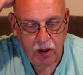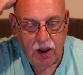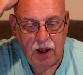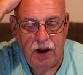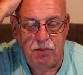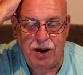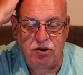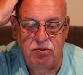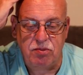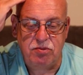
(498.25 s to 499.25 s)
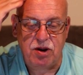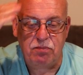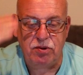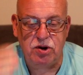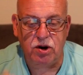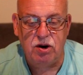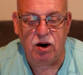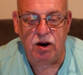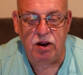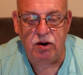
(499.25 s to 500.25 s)
And then a maximum temperature
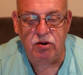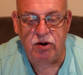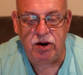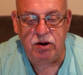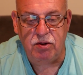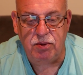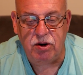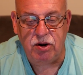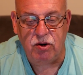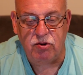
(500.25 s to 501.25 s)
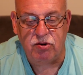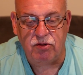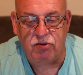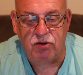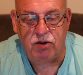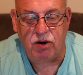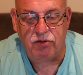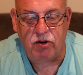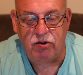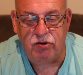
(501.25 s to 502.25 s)
under intermittent use of
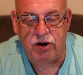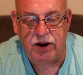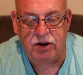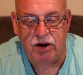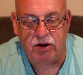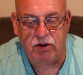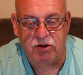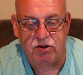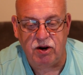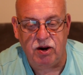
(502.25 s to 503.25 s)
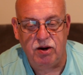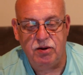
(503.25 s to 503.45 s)
180 degrees C.